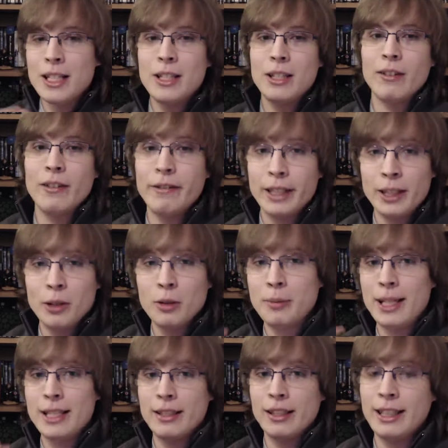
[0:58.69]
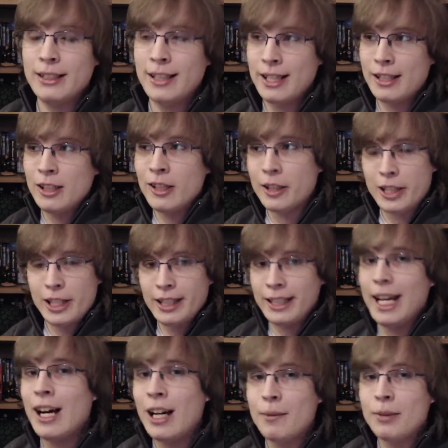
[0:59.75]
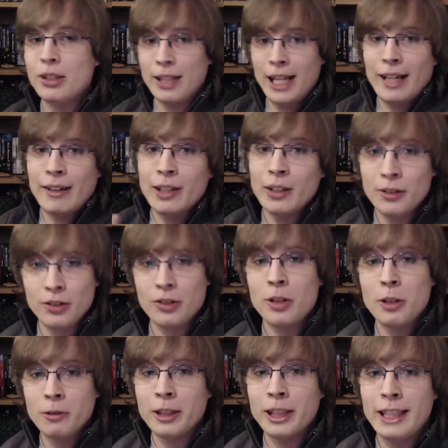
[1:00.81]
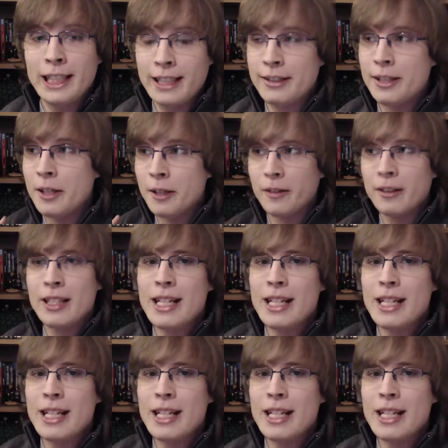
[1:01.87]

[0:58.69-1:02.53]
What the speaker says: Not that Riku was basically said, look, you can get up, just carry on, just do what you need to do.